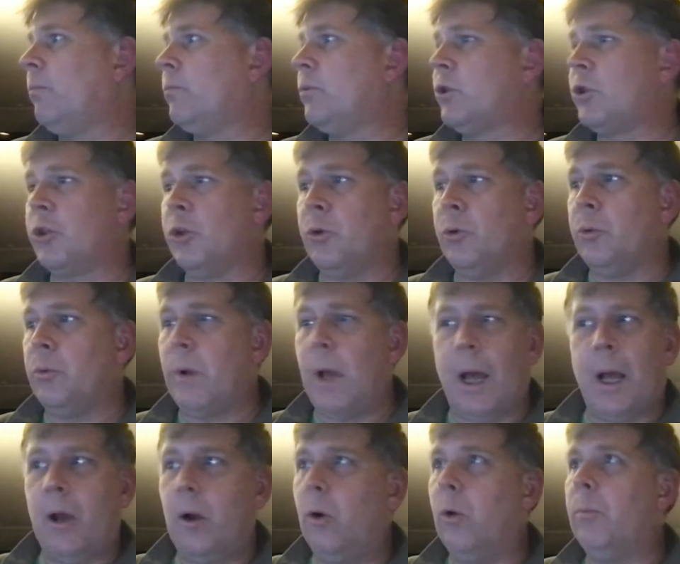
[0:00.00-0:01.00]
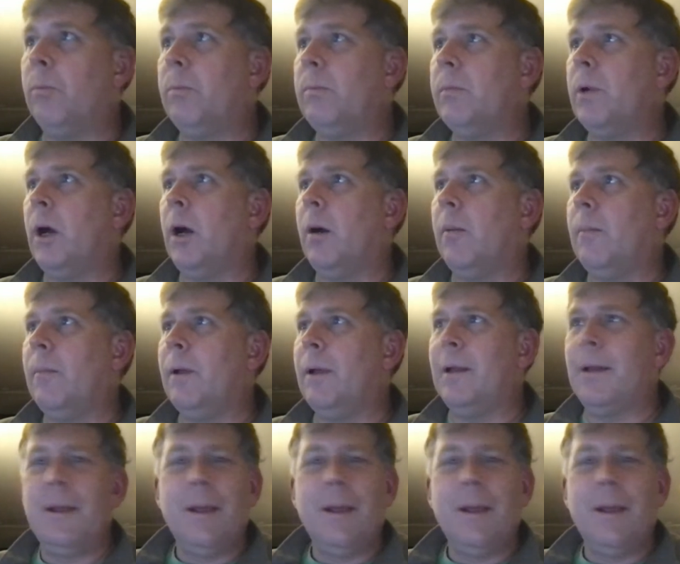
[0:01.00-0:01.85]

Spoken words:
soon. I hope. Well,